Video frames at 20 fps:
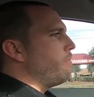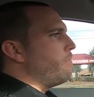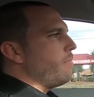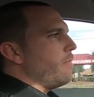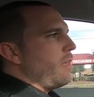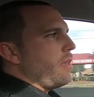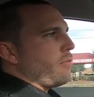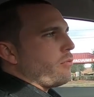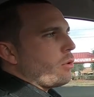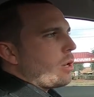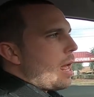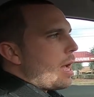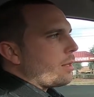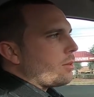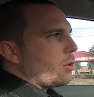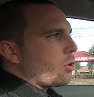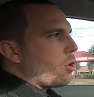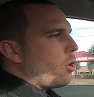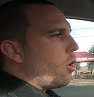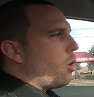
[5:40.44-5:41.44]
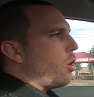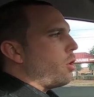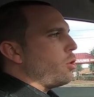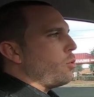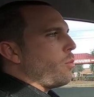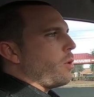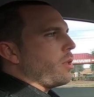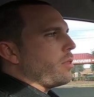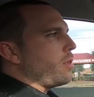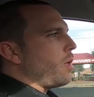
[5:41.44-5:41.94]
If you lock the car,
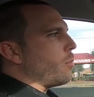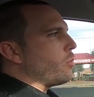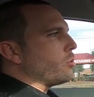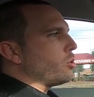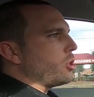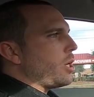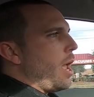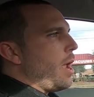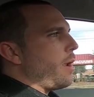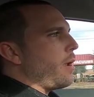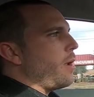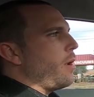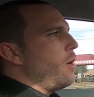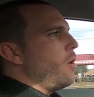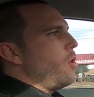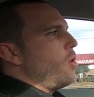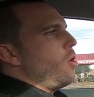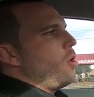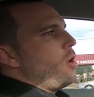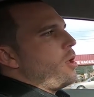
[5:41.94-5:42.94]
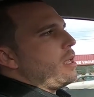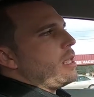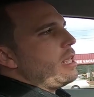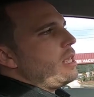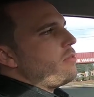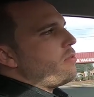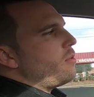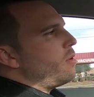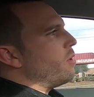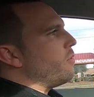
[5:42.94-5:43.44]
you want to double check.
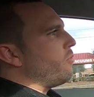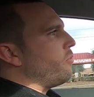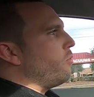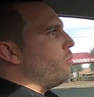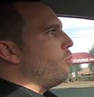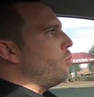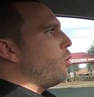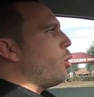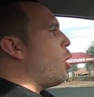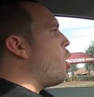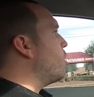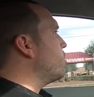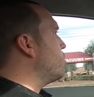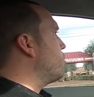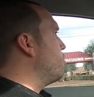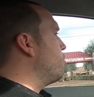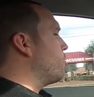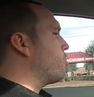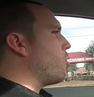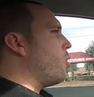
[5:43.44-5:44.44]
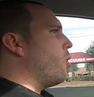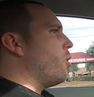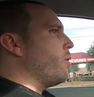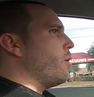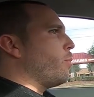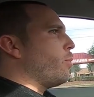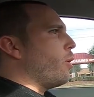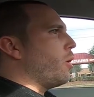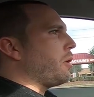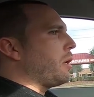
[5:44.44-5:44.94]
Even if you lost your car in
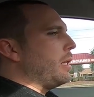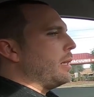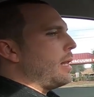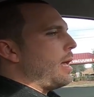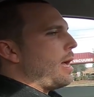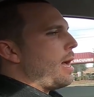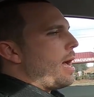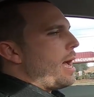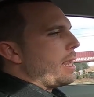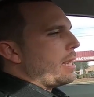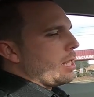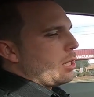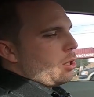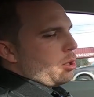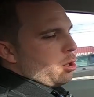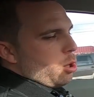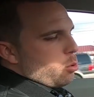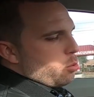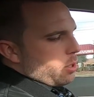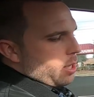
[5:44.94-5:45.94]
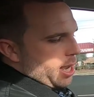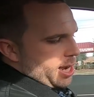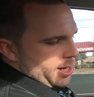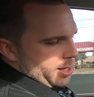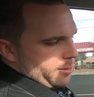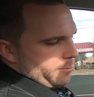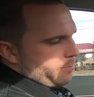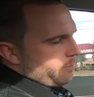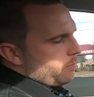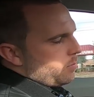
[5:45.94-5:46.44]
the parking lot, I can locate
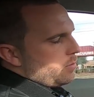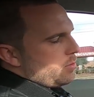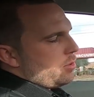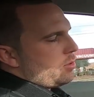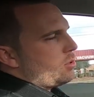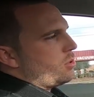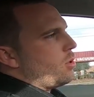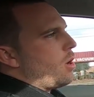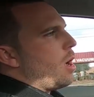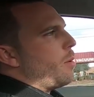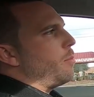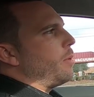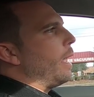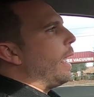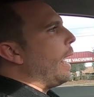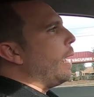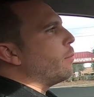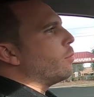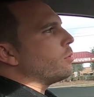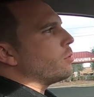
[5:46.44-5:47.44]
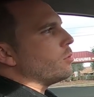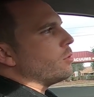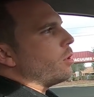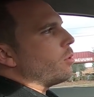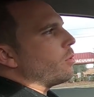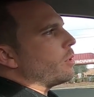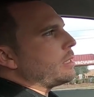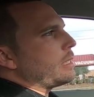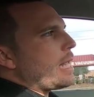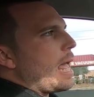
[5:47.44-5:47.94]
it. So I'll be able to
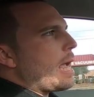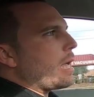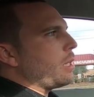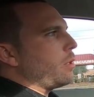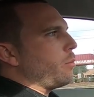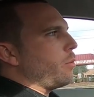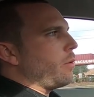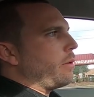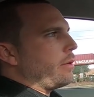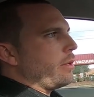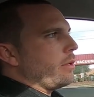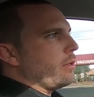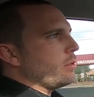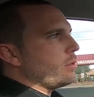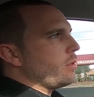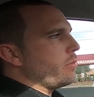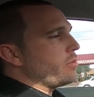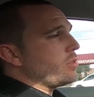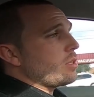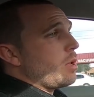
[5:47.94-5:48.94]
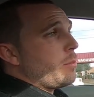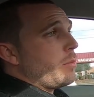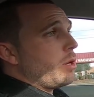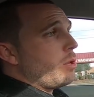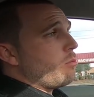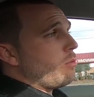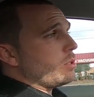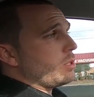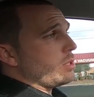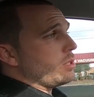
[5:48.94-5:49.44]
know exactly where it is. If
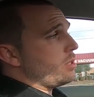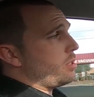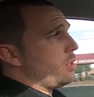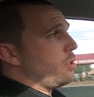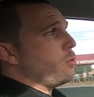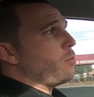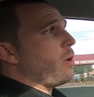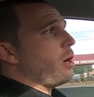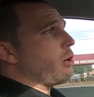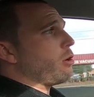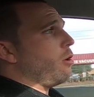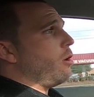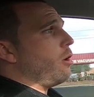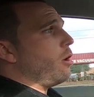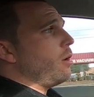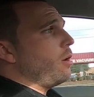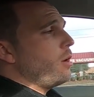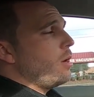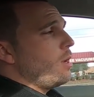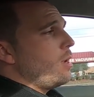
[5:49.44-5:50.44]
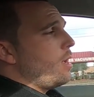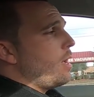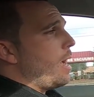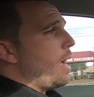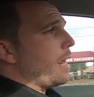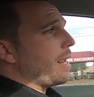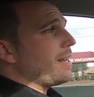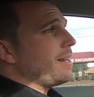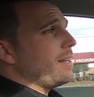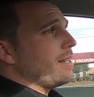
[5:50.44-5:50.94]
somebody was to steal my car,
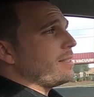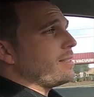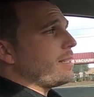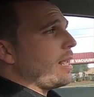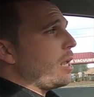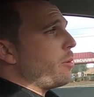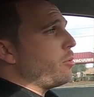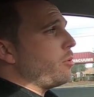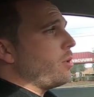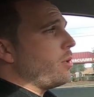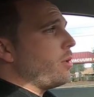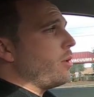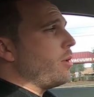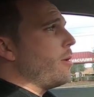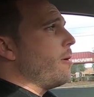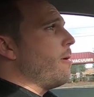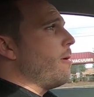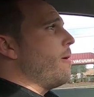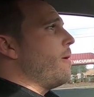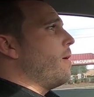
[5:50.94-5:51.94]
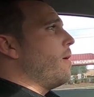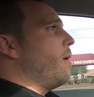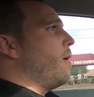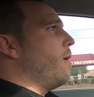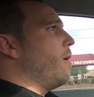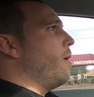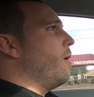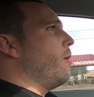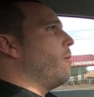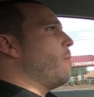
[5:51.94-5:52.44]
I can disable it.
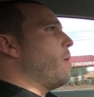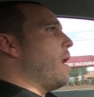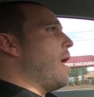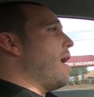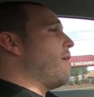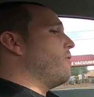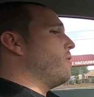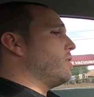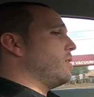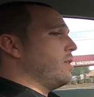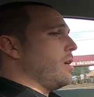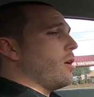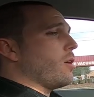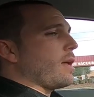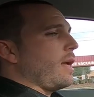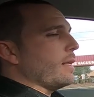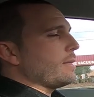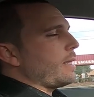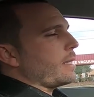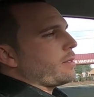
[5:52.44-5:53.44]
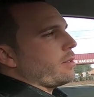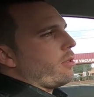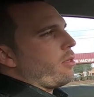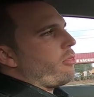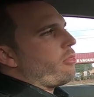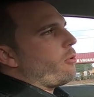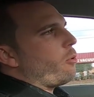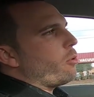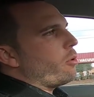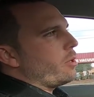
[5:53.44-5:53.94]
And obviously I'll contact the
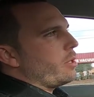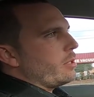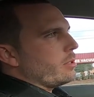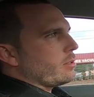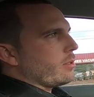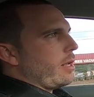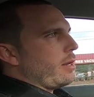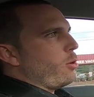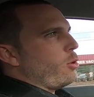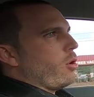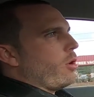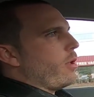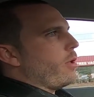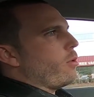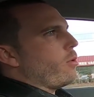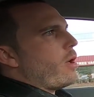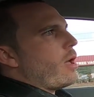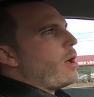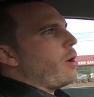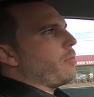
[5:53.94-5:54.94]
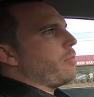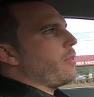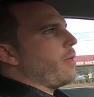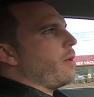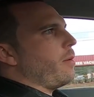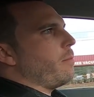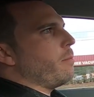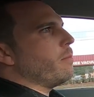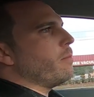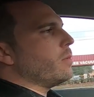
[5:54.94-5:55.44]
authorities, and it'll help
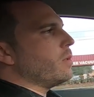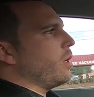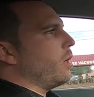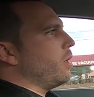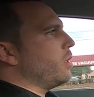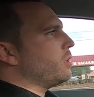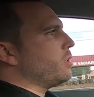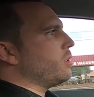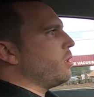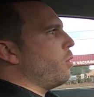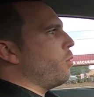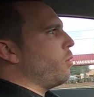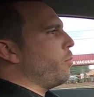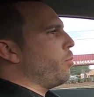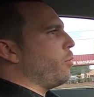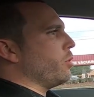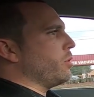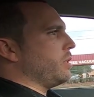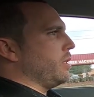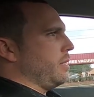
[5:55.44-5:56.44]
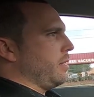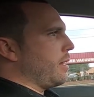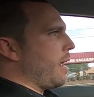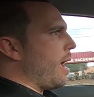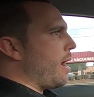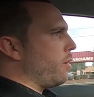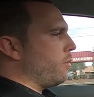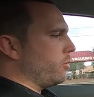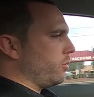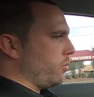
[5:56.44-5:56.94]
them slow the person
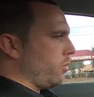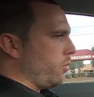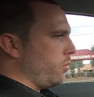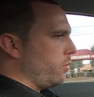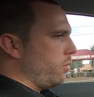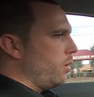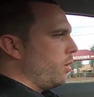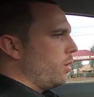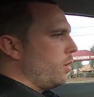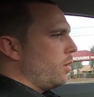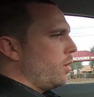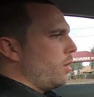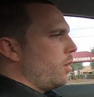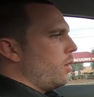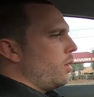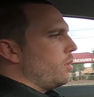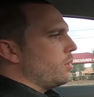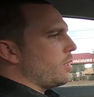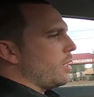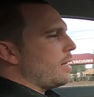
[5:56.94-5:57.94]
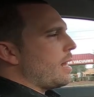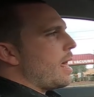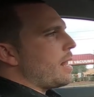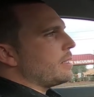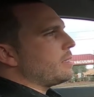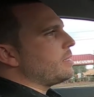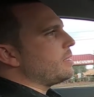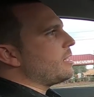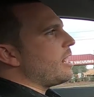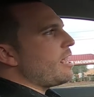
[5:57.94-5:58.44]
down. So there's a lot
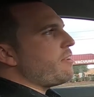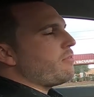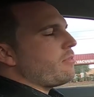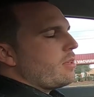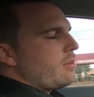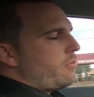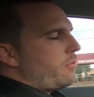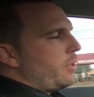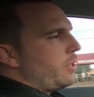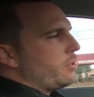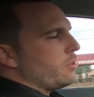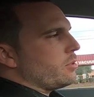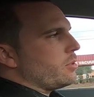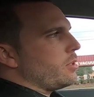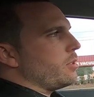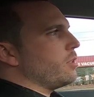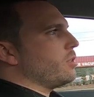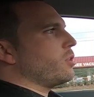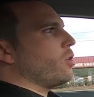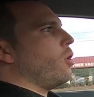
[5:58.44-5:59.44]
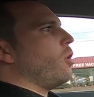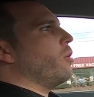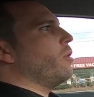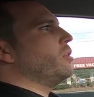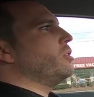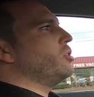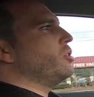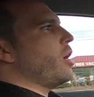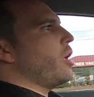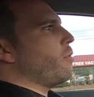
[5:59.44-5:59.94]
of safety features in this car
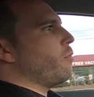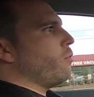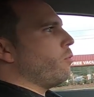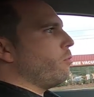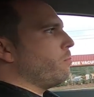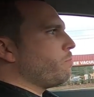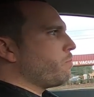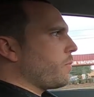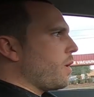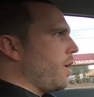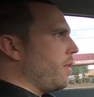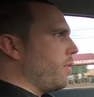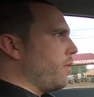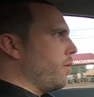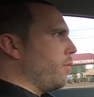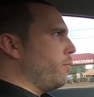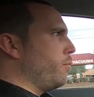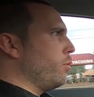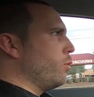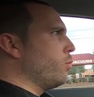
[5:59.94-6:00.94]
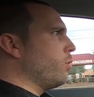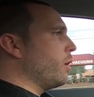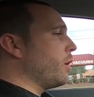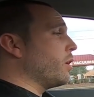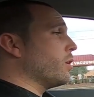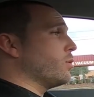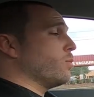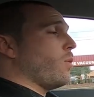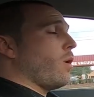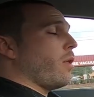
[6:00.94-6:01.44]
in general, and the Blue
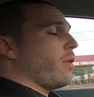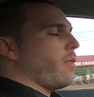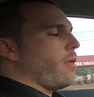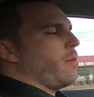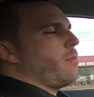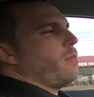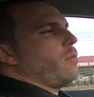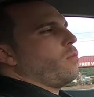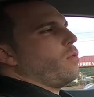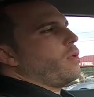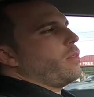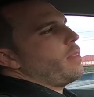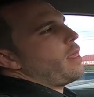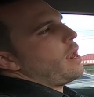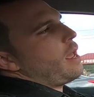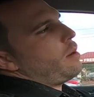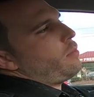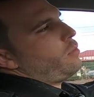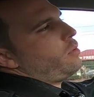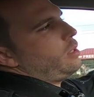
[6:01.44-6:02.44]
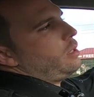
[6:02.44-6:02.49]
Link is one of them, and one that I really